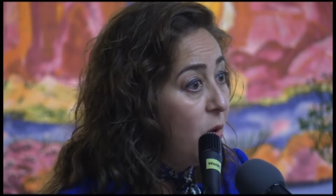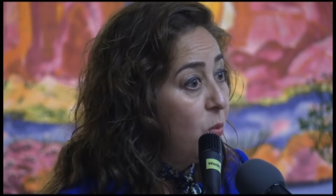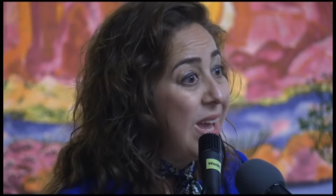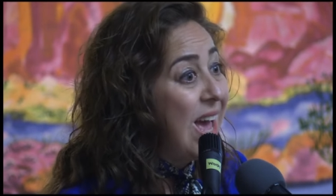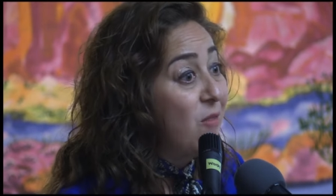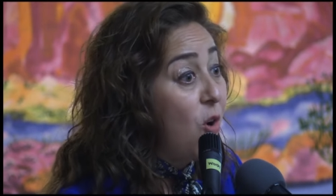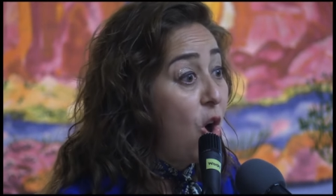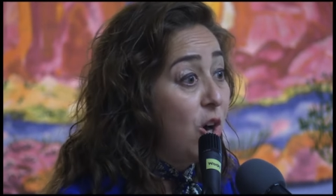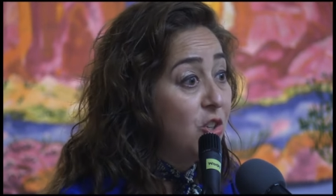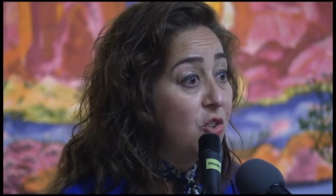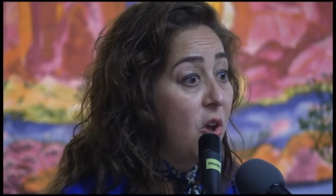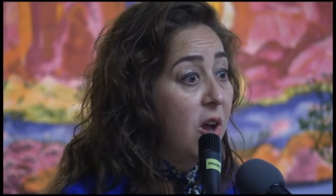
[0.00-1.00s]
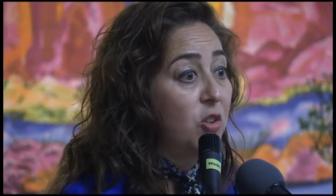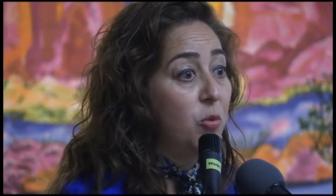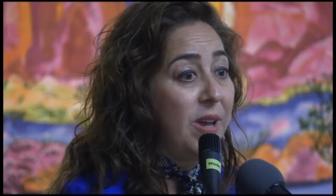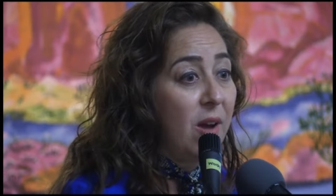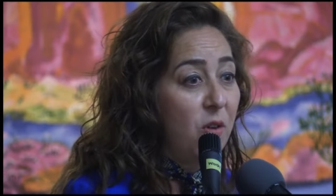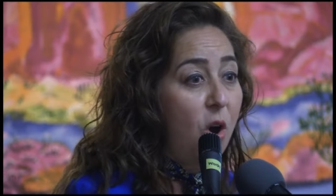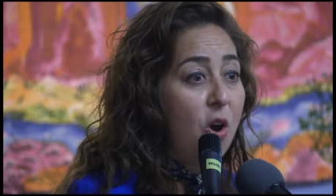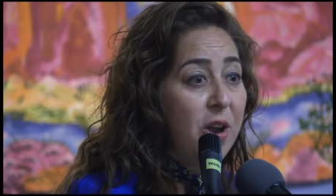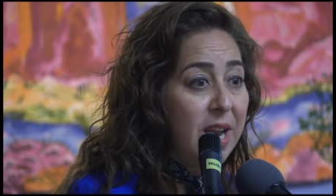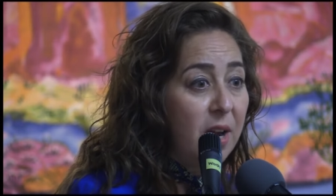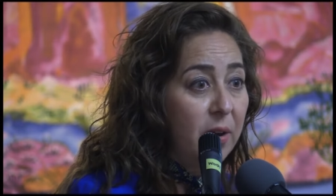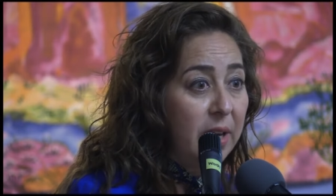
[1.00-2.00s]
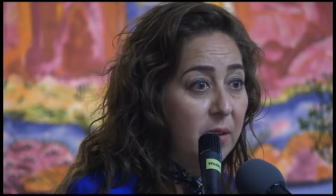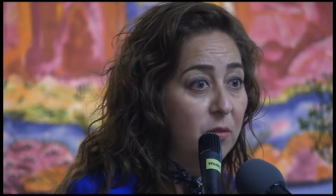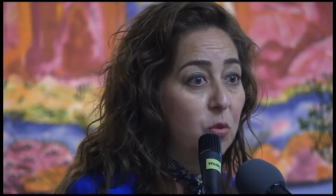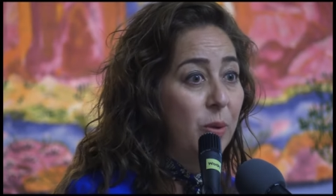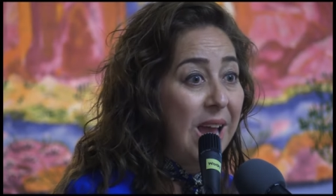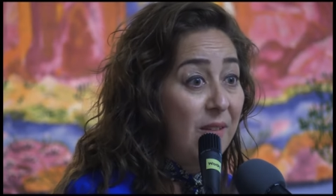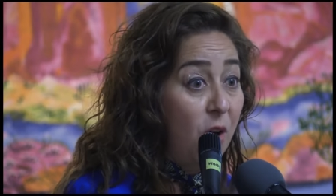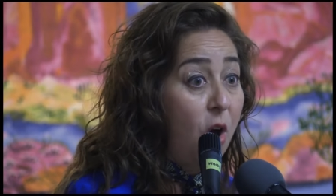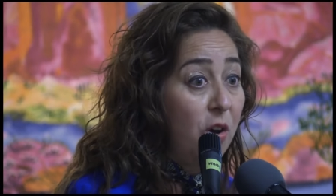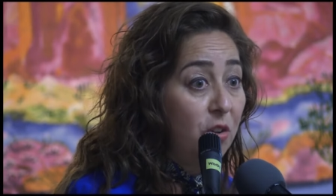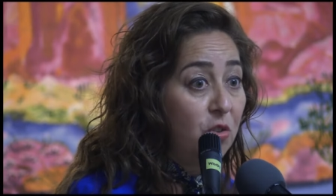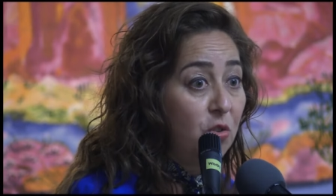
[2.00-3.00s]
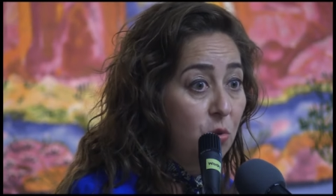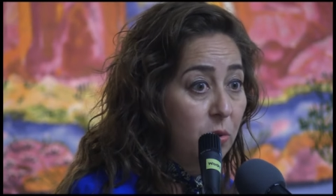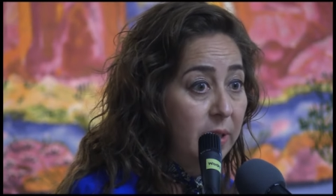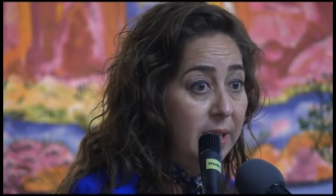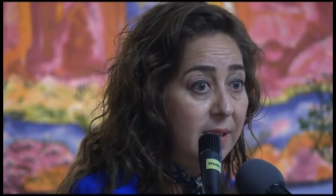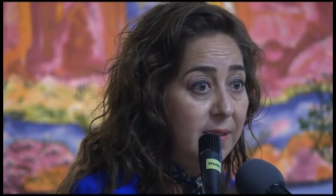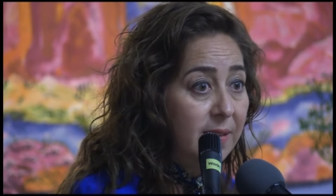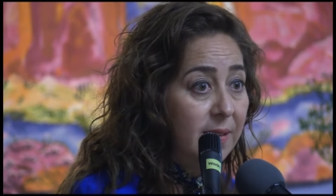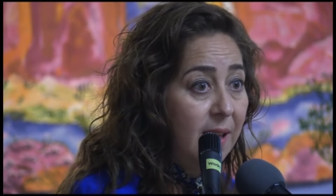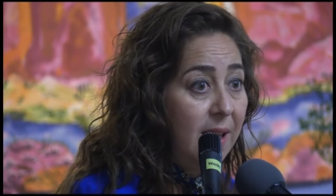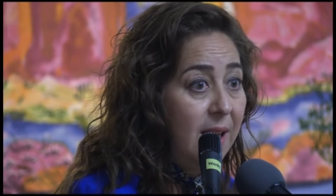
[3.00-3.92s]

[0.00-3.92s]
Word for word: we have our songs, we have our narratives, we have our stories,